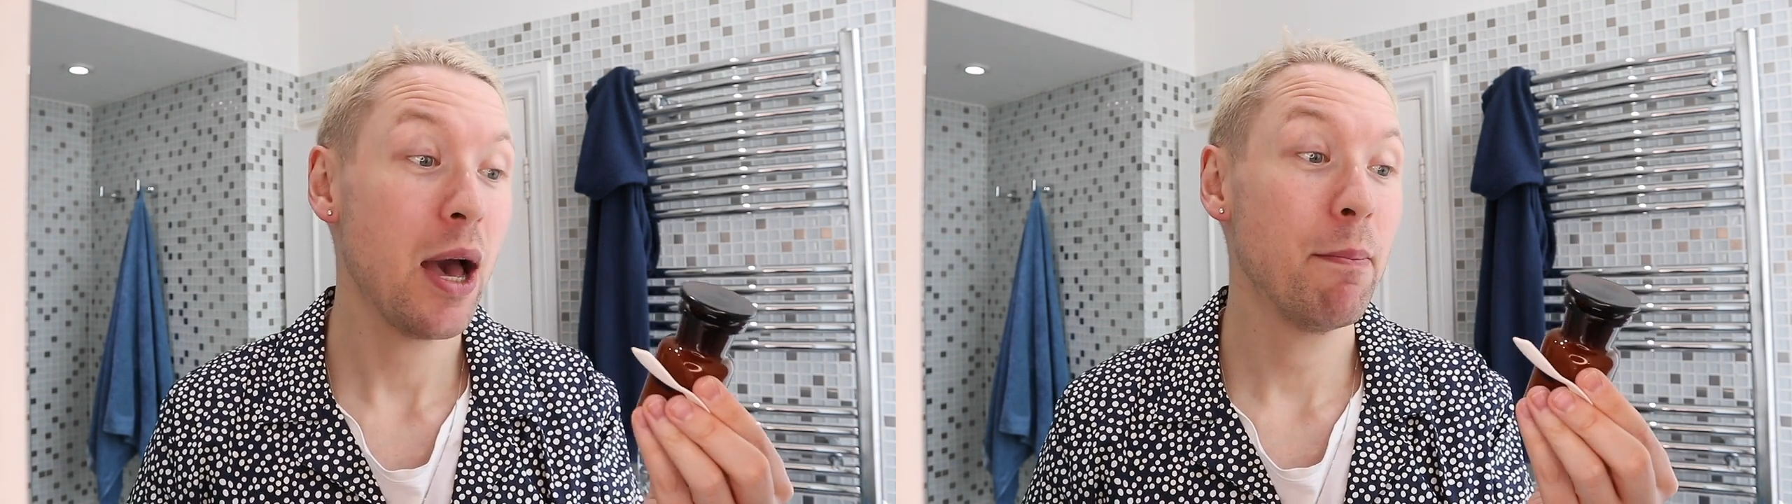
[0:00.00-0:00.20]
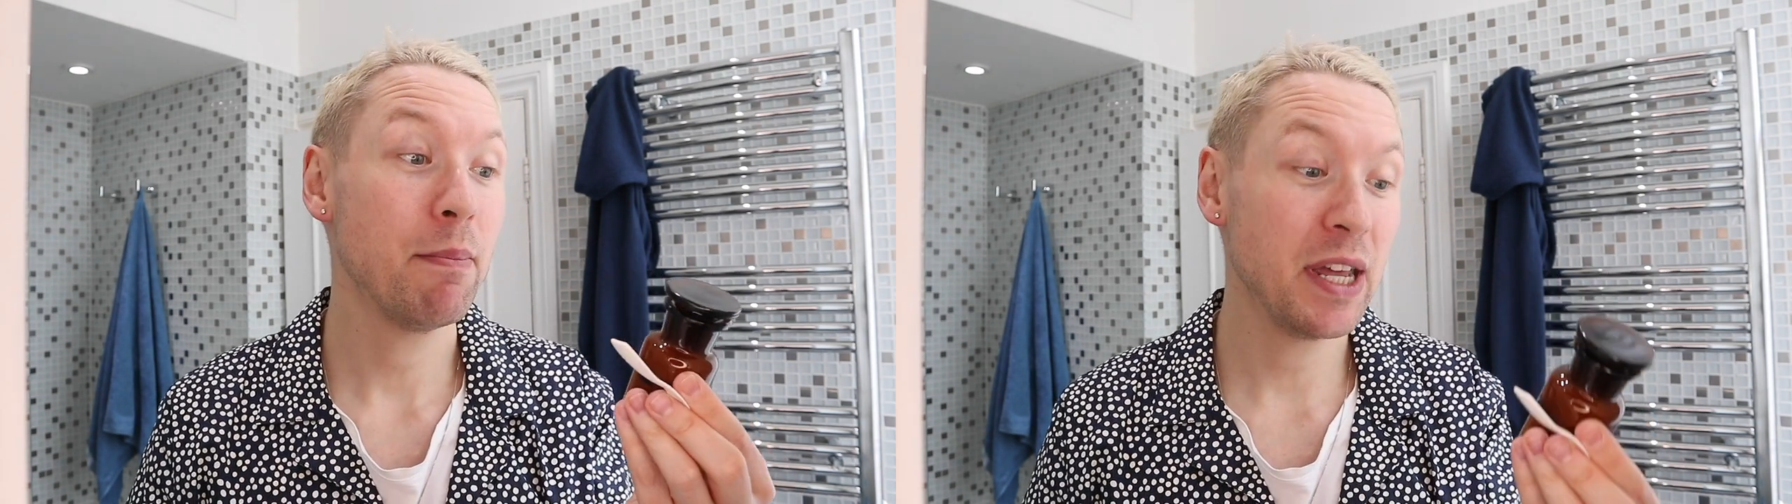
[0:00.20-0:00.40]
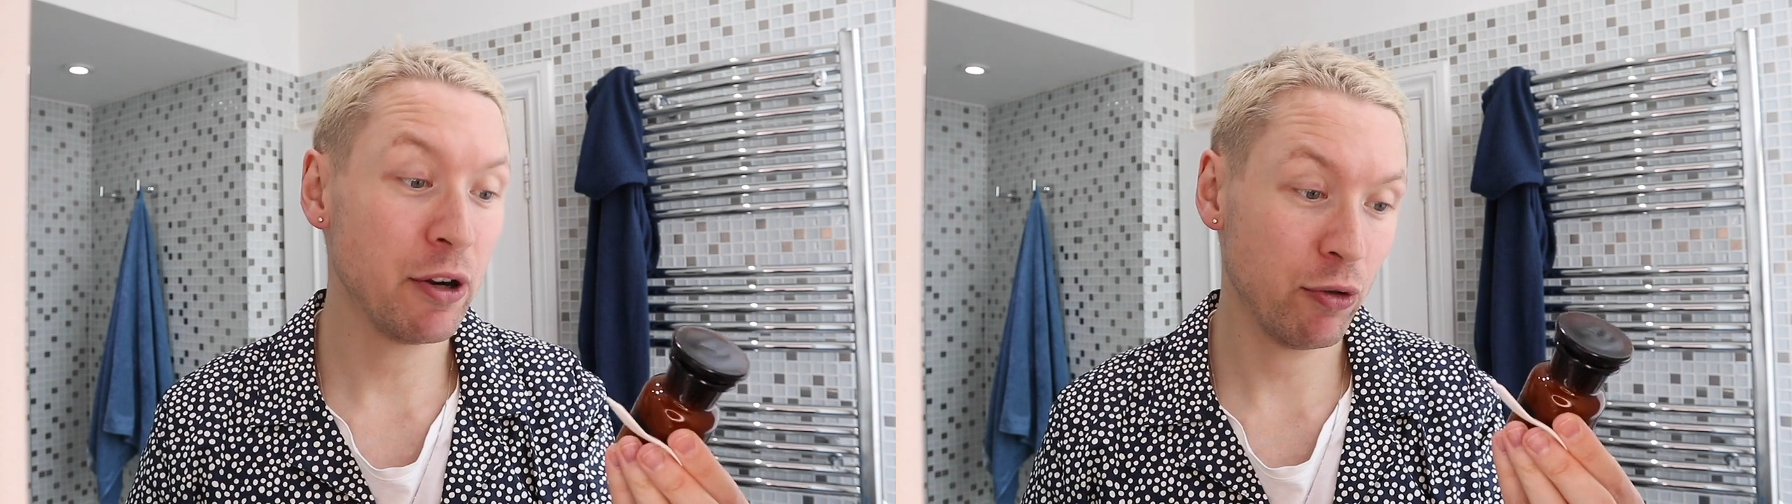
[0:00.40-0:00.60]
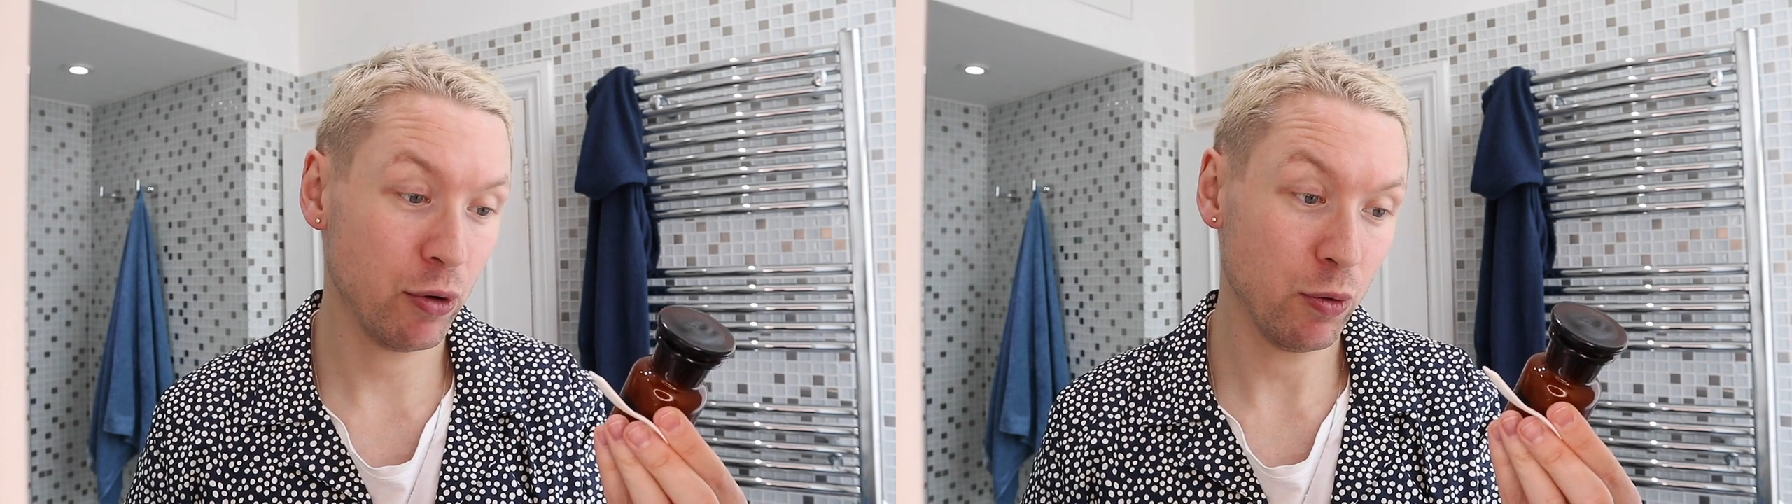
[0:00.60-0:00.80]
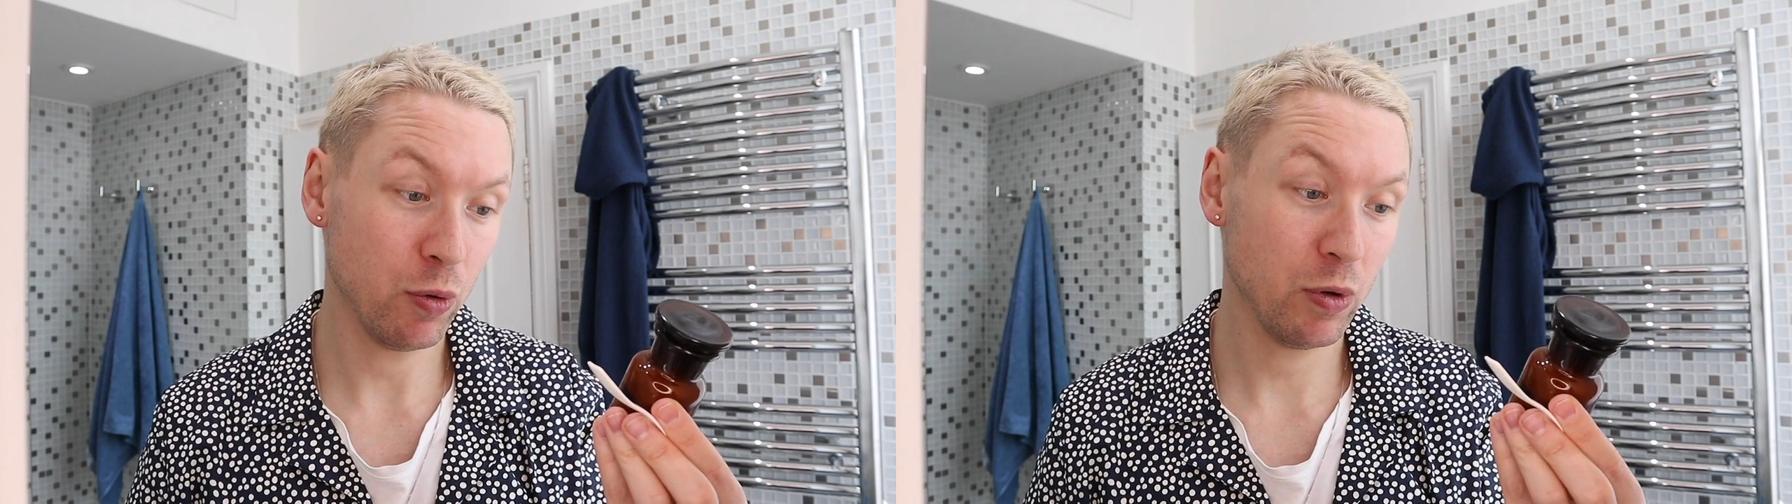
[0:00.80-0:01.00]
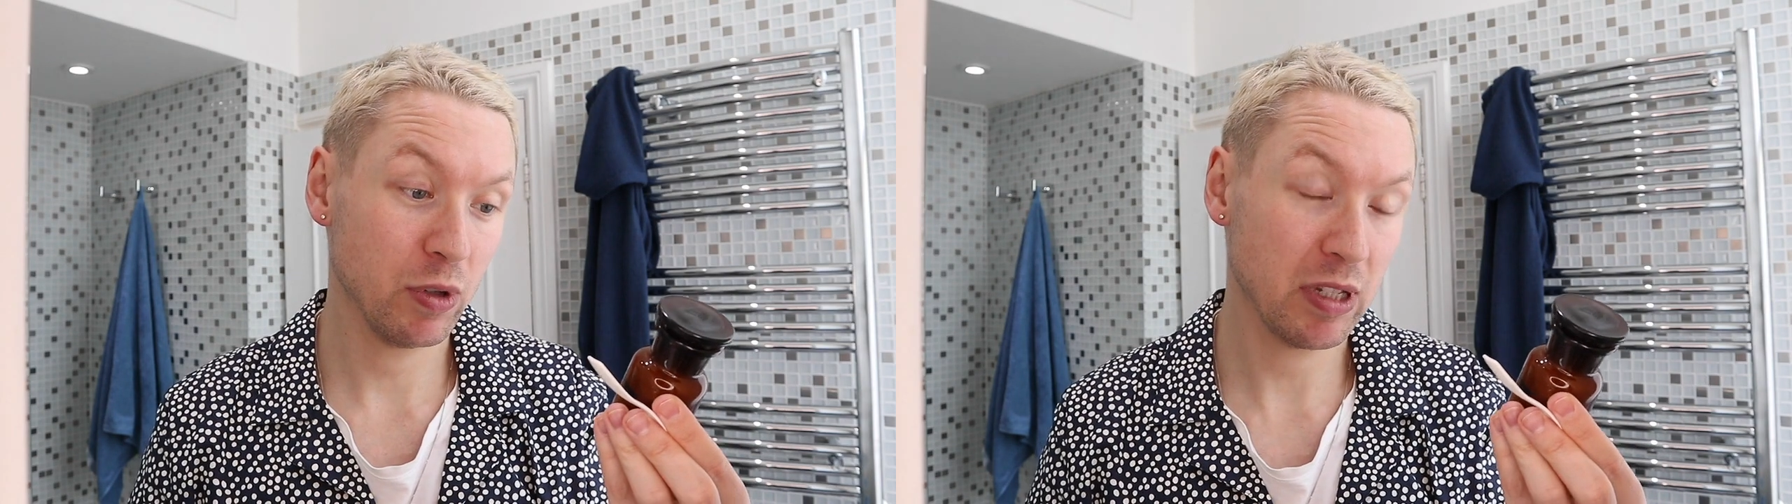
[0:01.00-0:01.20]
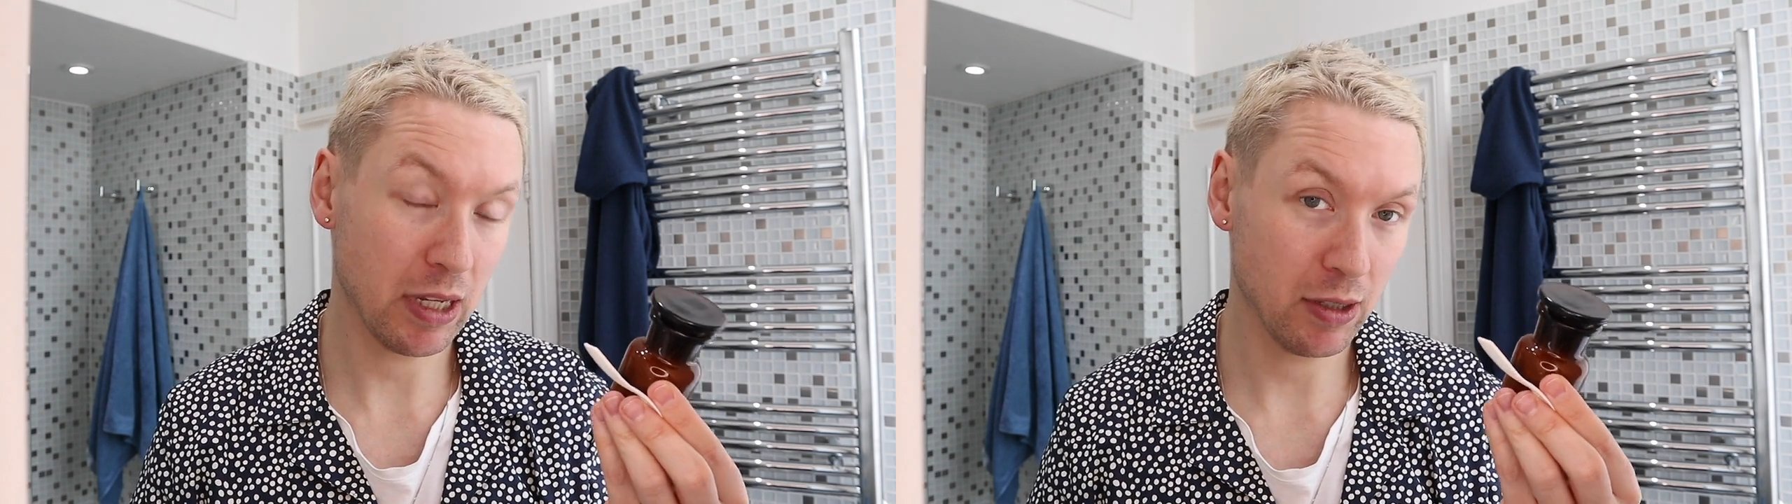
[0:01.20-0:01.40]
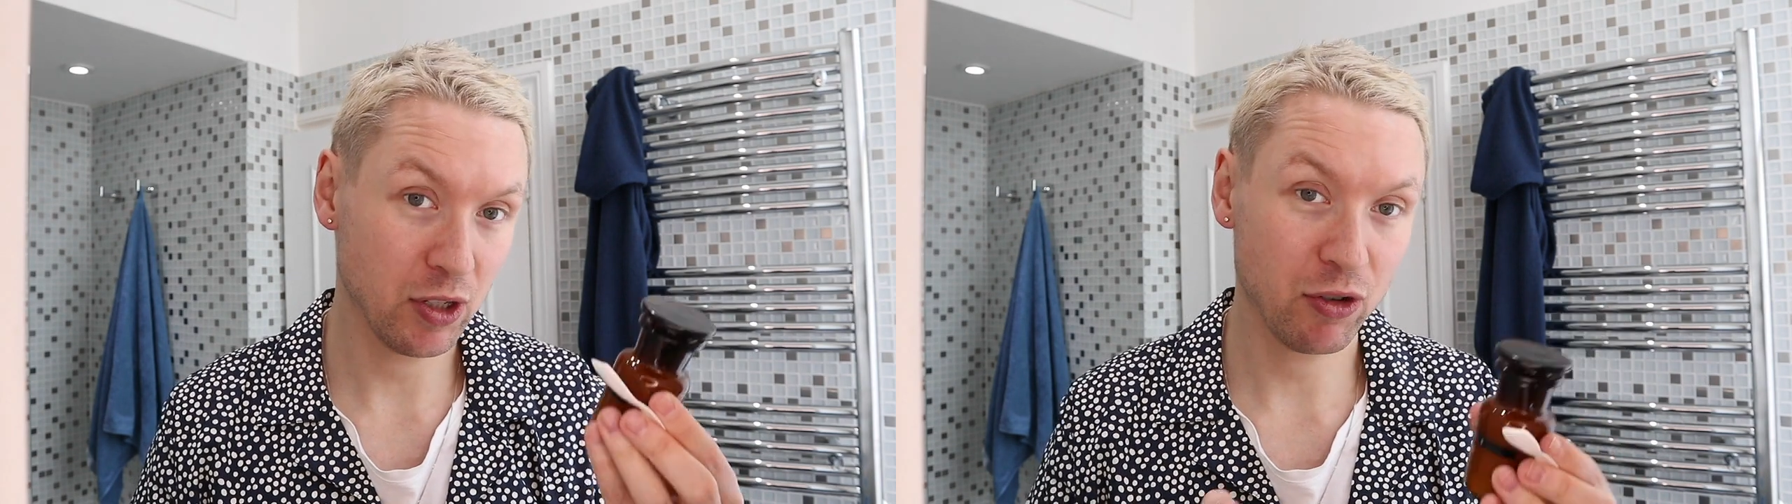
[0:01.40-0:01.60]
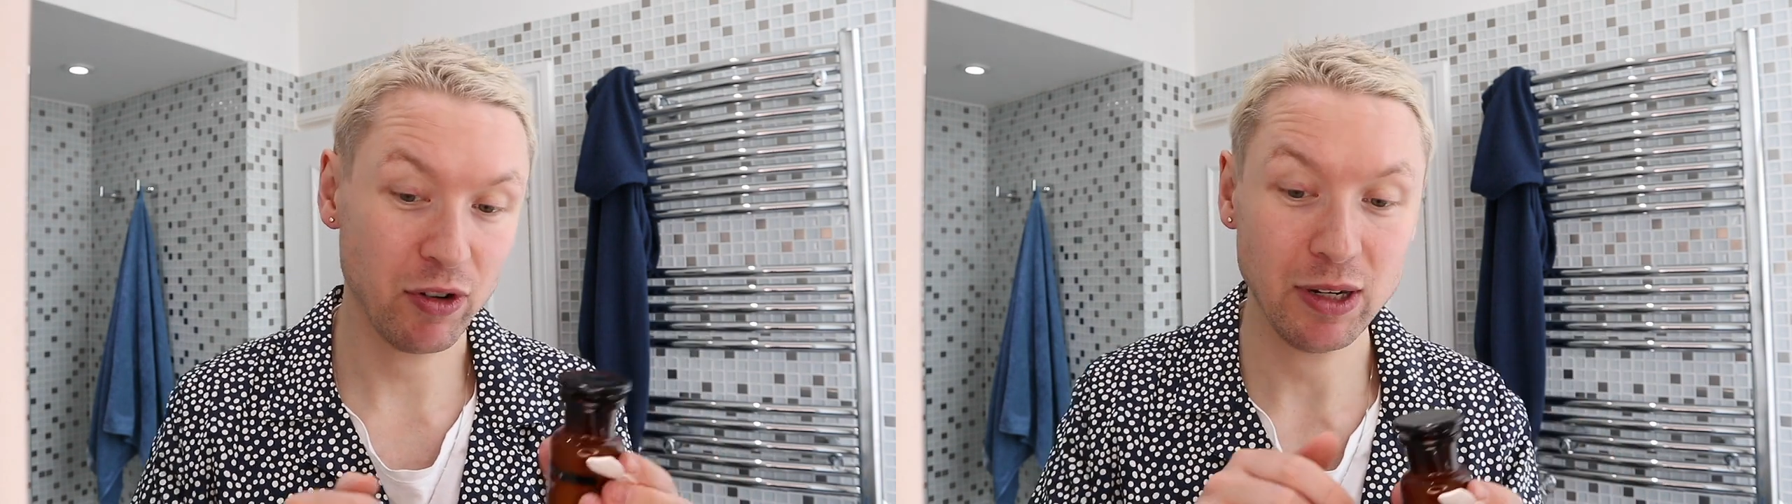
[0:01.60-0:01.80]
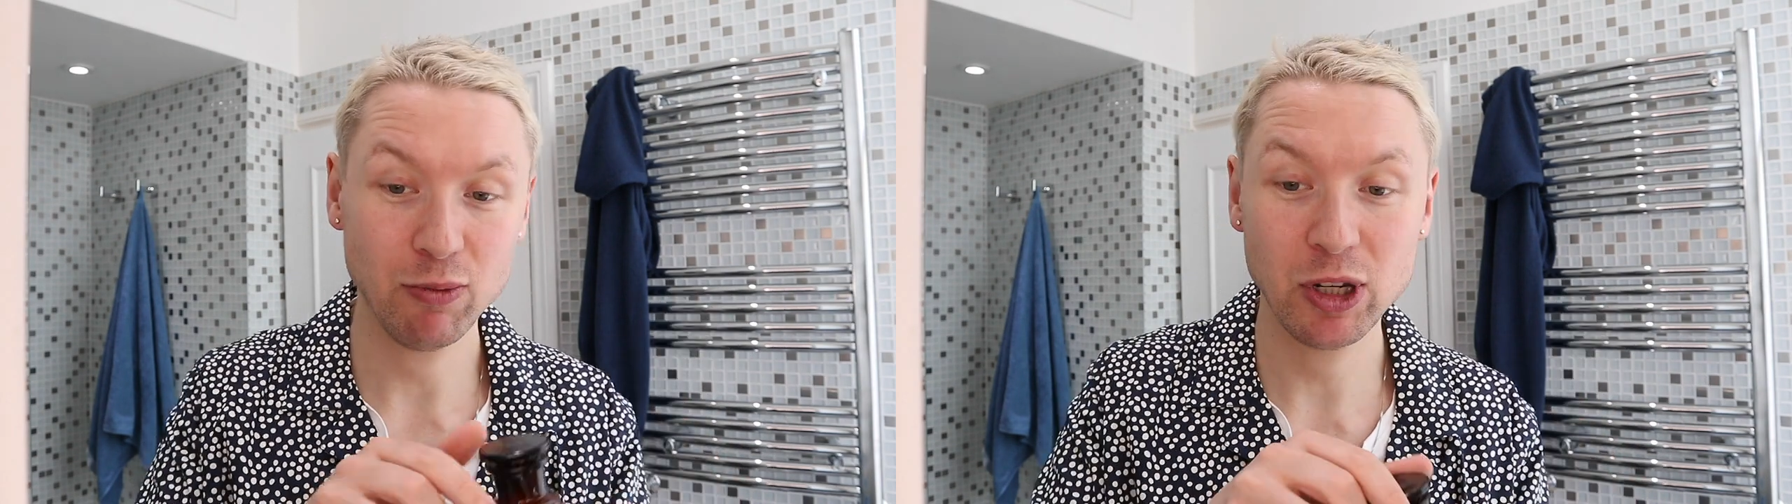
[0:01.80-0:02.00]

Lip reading: mineral sunscreen,